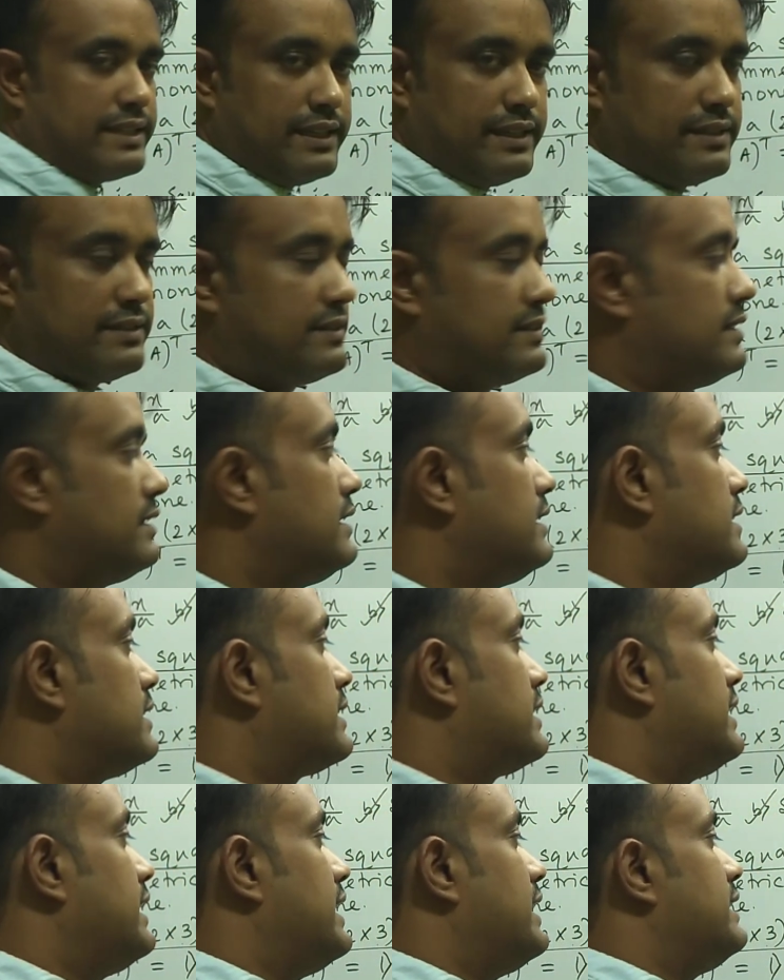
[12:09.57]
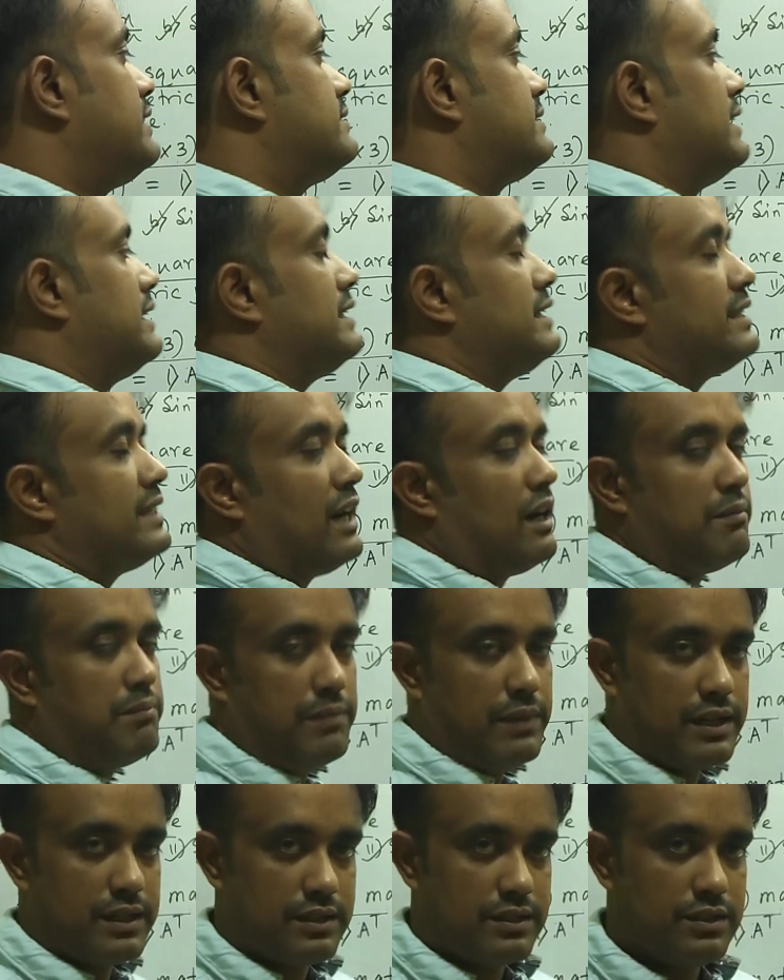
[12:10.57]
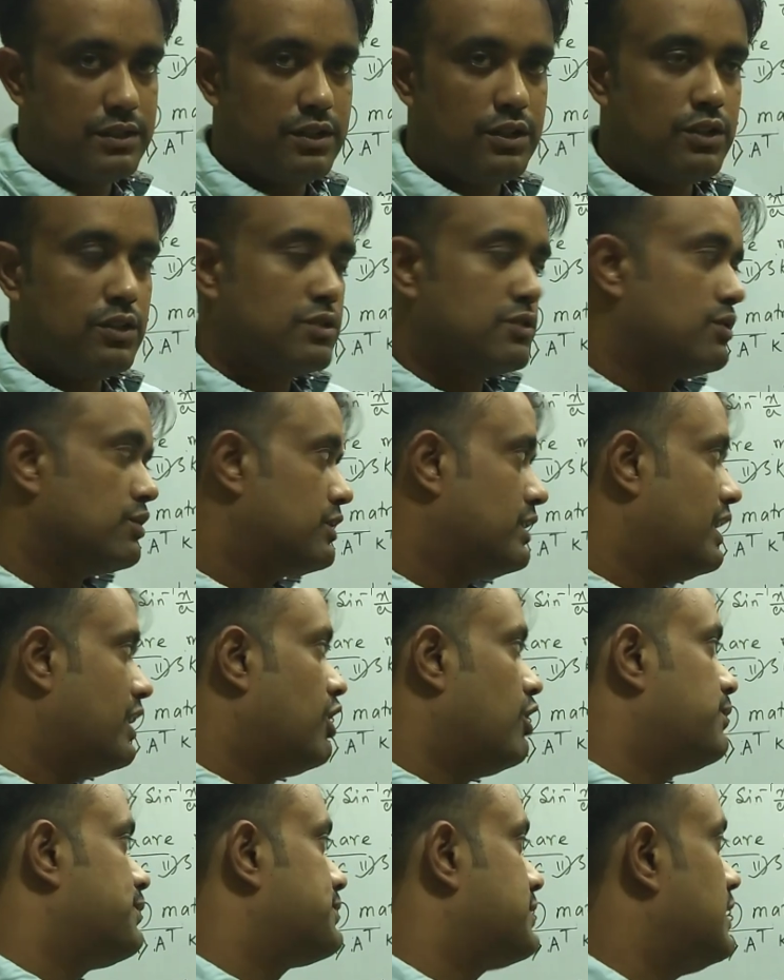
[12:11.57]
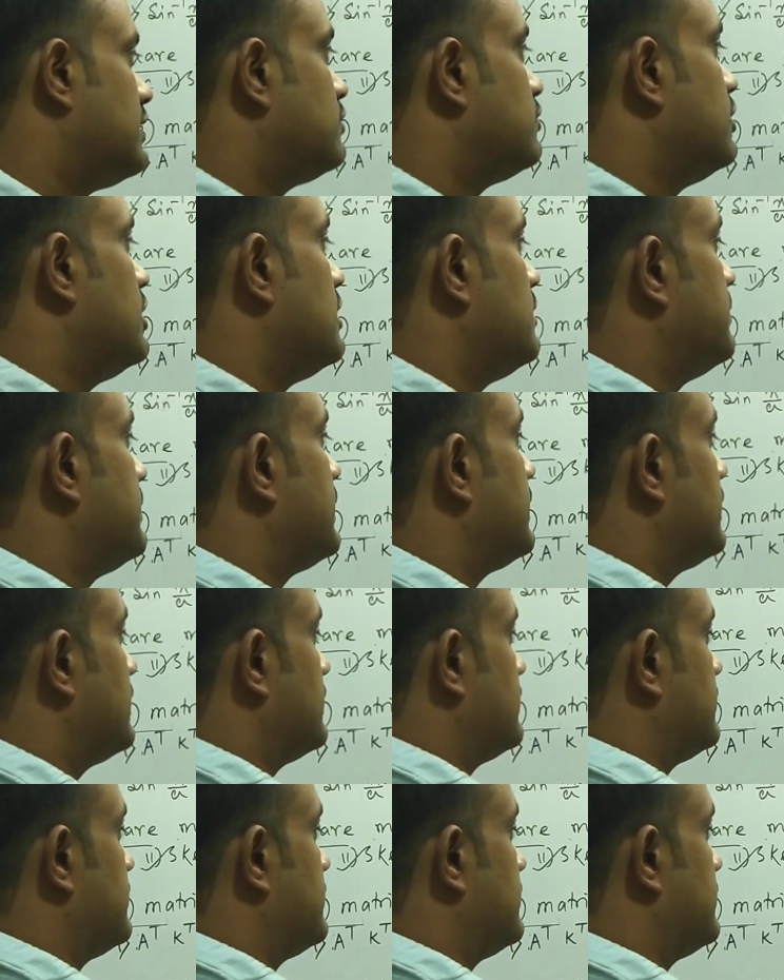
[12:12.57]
is K is any number. So the option will be